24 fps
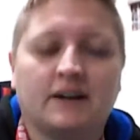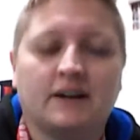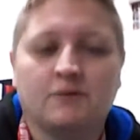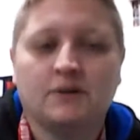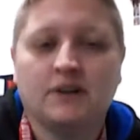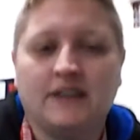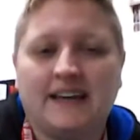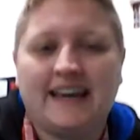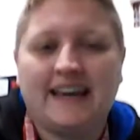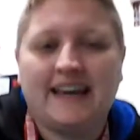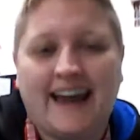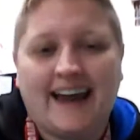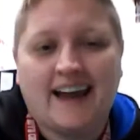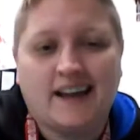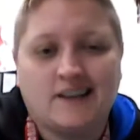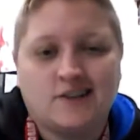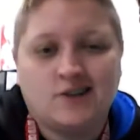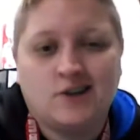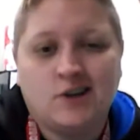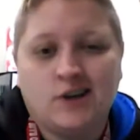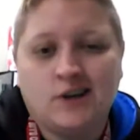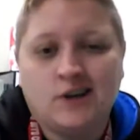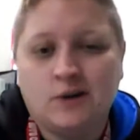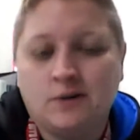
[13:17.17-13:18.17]
really add
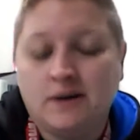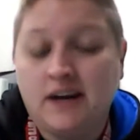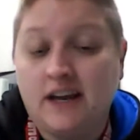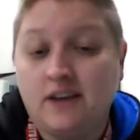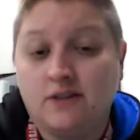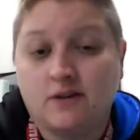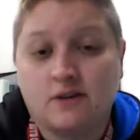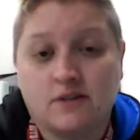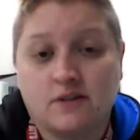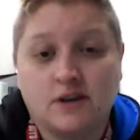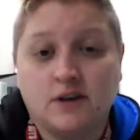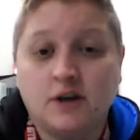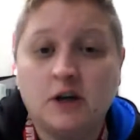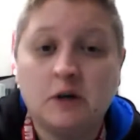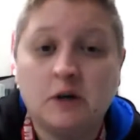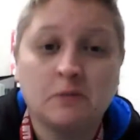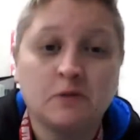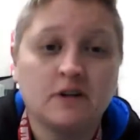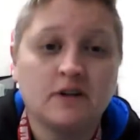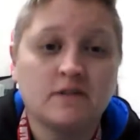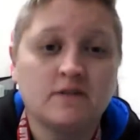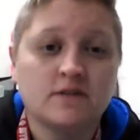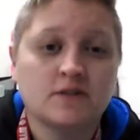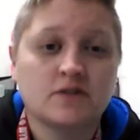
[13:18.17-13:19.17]
to either the
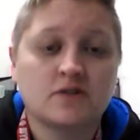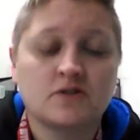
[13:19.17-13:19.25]
humor of the